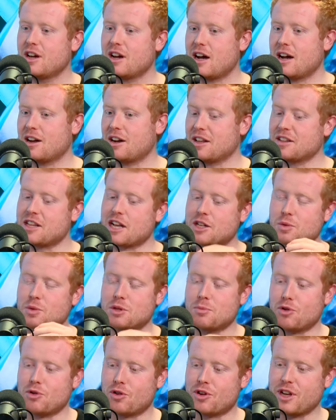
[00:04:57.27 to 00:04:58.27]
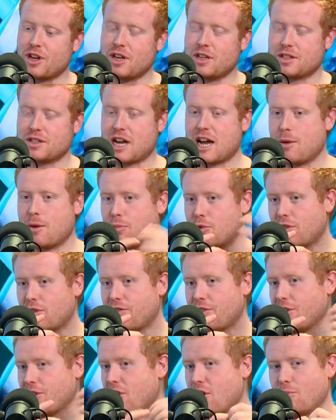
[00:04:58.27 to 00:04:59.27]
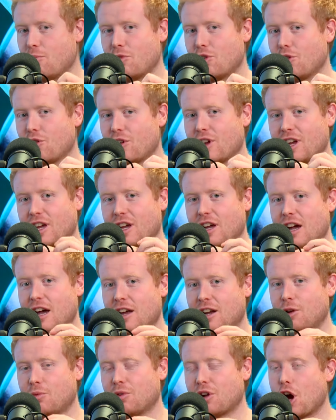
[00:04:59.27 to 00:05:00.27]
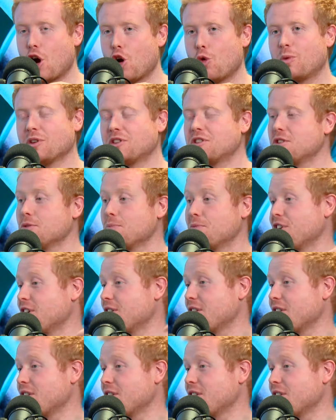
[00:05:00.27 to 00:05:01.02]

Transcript: And I think that's what the book is, a handbook for your home cooking. And I would hope it's something